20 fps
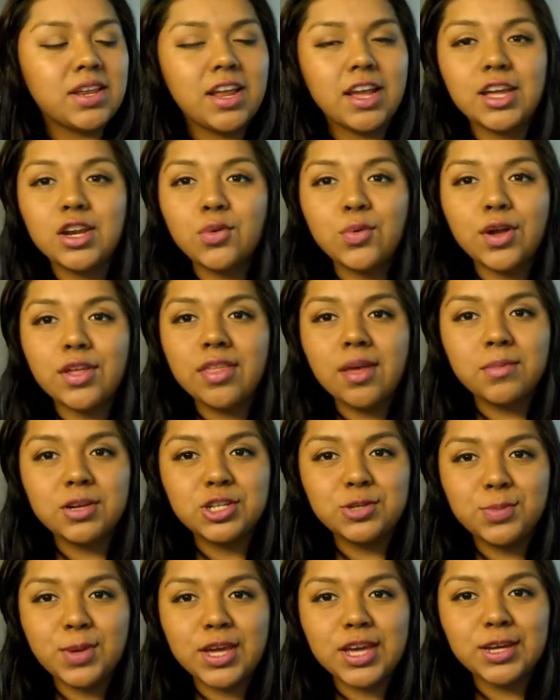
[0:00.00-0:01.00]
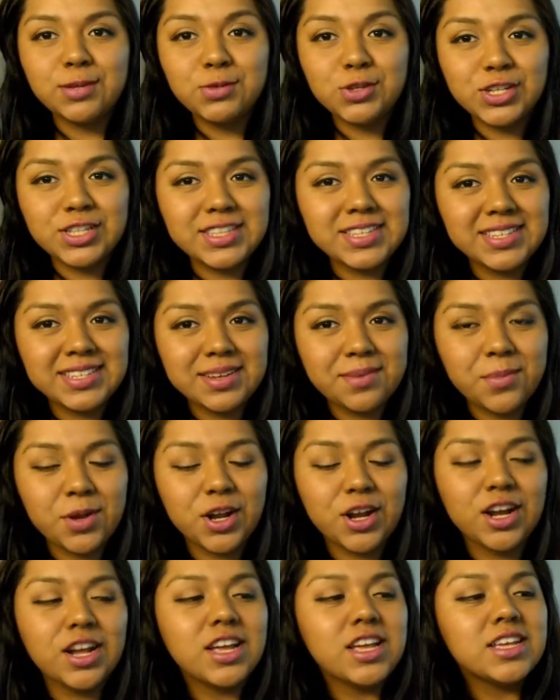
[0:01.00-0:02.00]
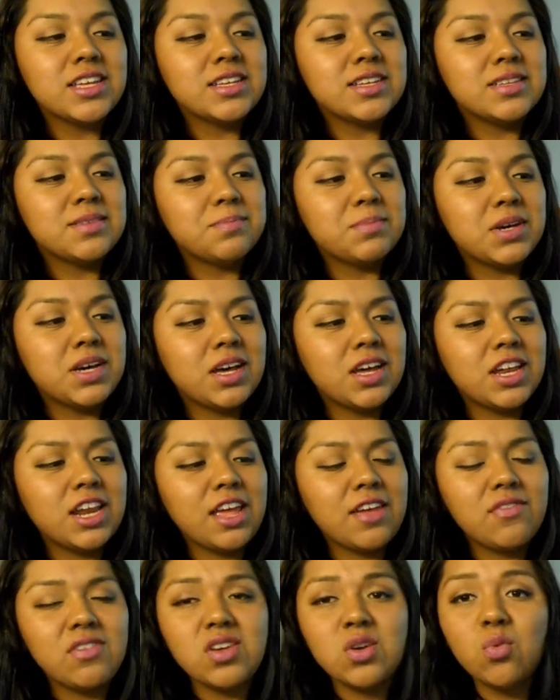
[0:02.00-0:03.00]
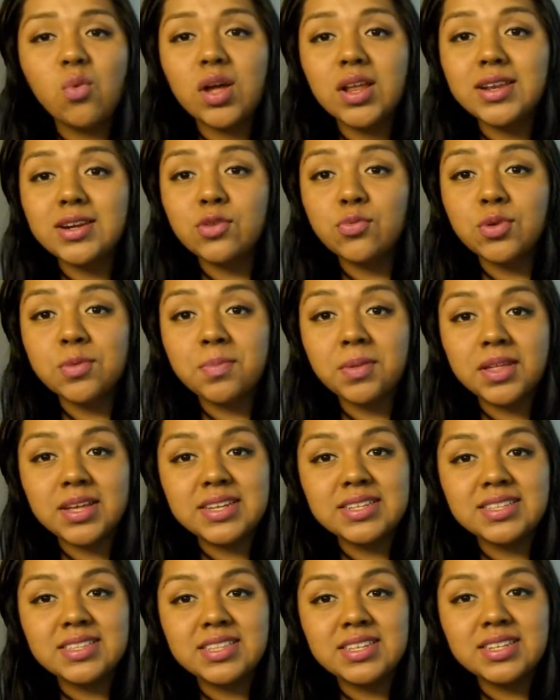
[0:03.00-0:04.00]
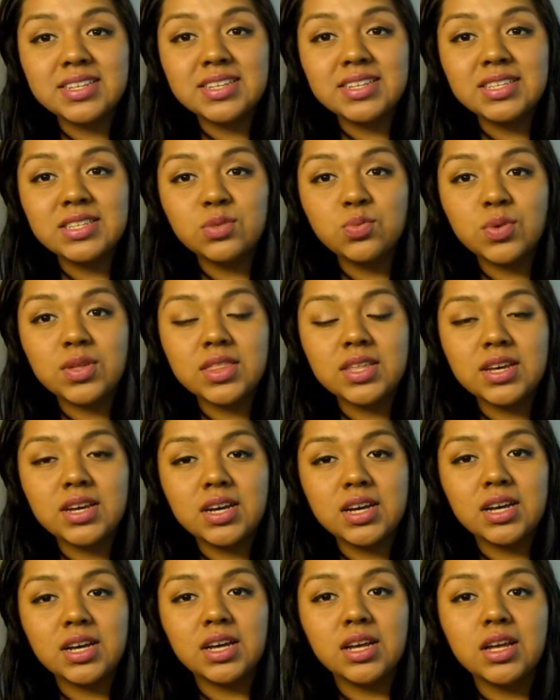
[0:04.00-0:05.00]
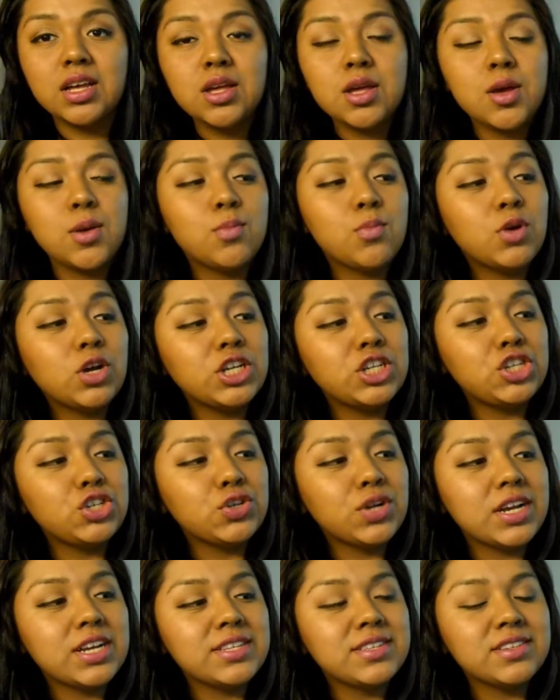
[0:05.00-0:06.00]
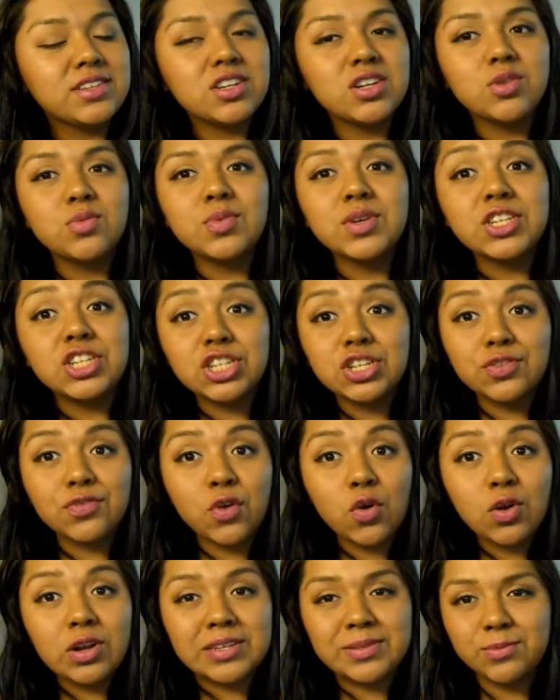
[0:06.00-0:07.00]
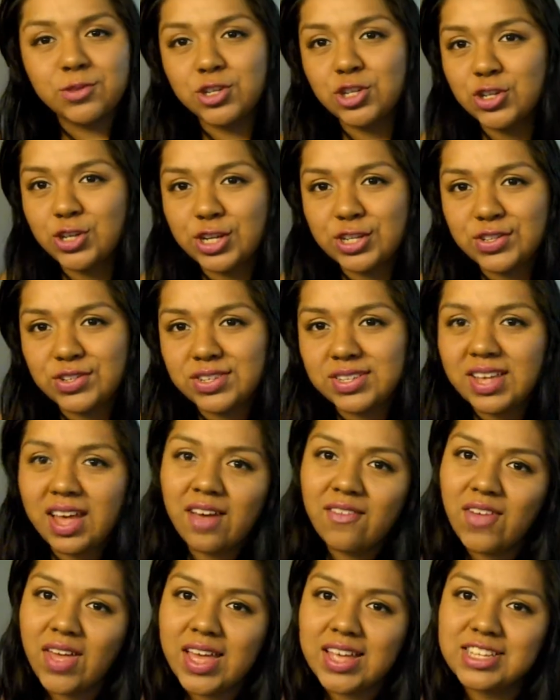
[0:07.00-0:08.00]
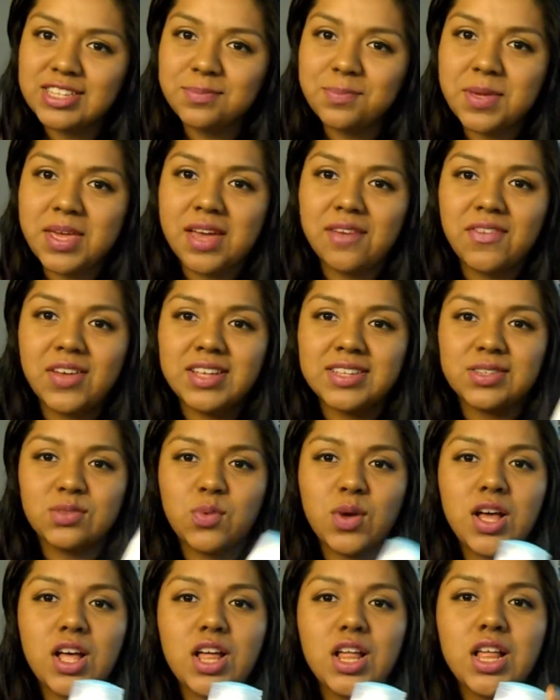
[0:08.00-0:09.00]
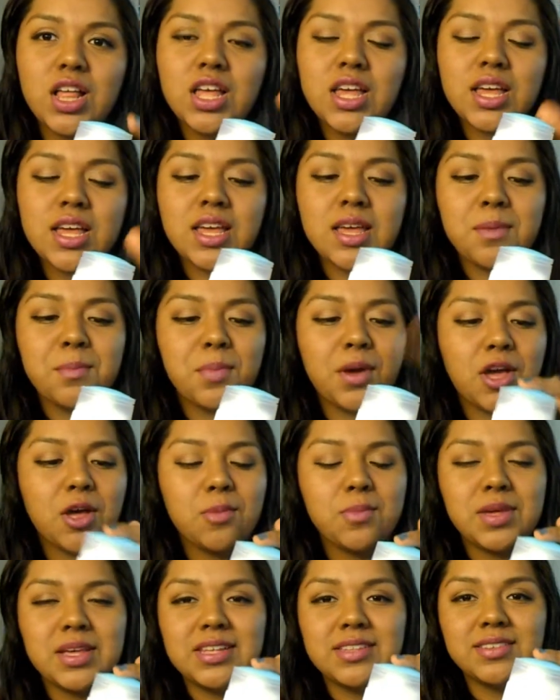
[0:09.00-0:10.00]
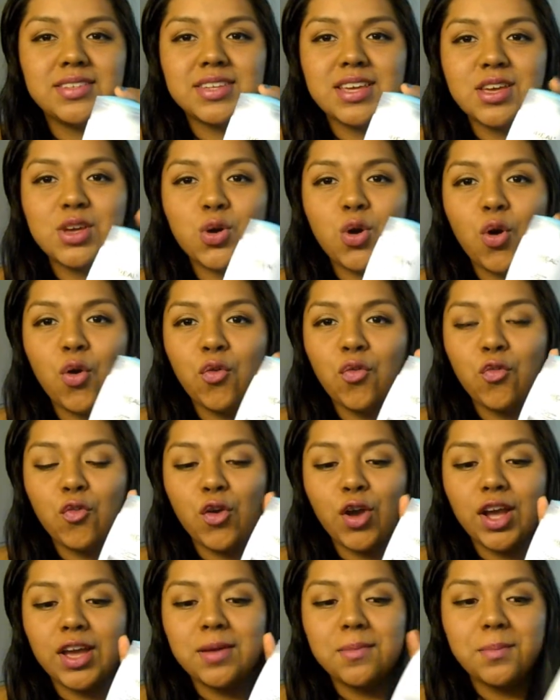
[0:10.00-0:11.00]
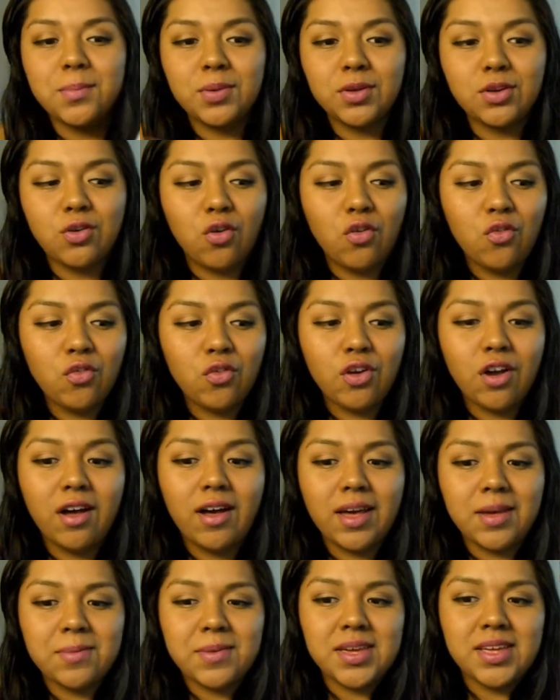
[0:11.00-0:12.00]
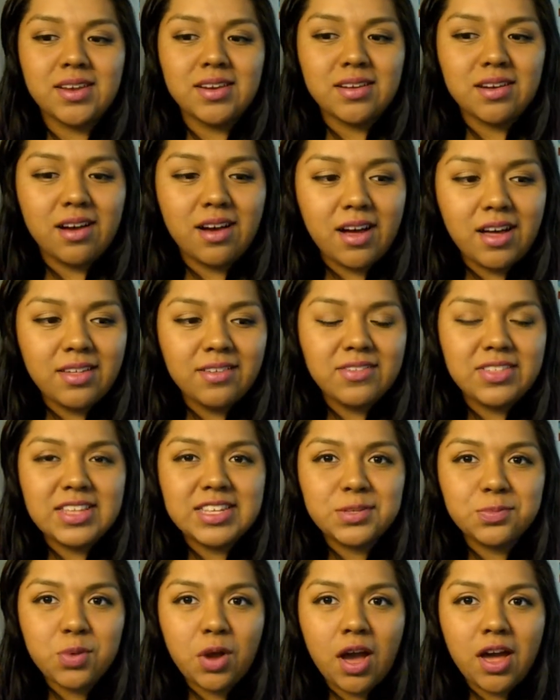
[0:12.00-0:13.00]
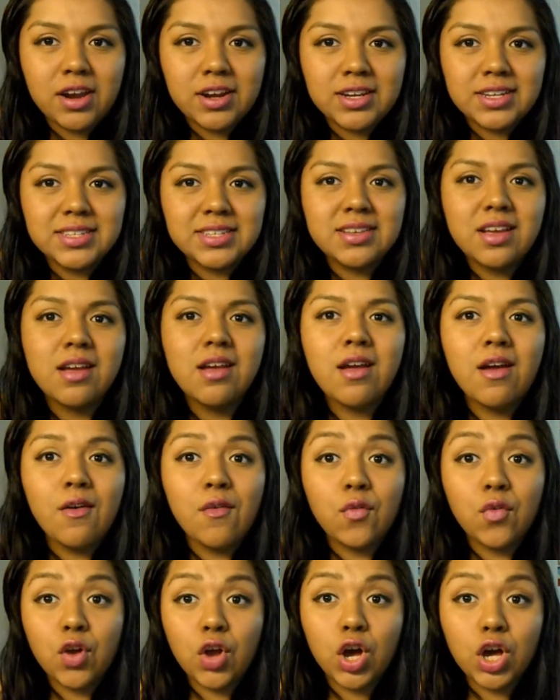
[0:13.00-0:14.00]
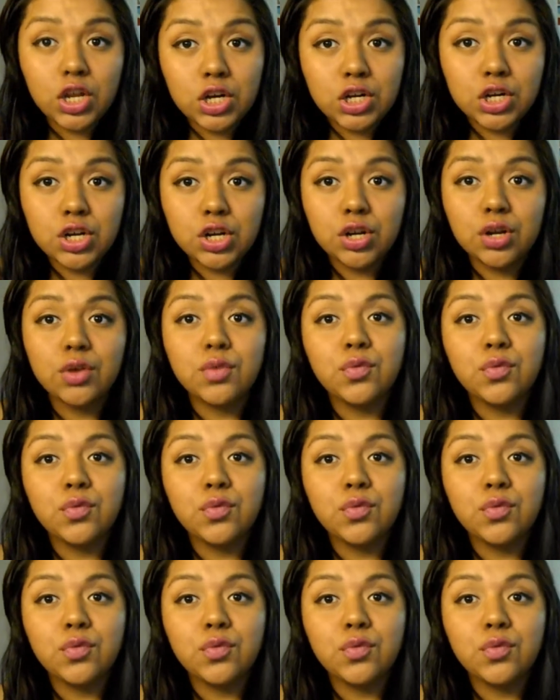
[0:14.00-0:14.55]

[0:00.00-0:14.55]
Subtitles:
not gonna wear that much makeup during the summer. But if you wanted to replace this with a moisturizer, which of course moisturizers have SPF as well, by all means you can go for it. But overall, I mean, all of these products for under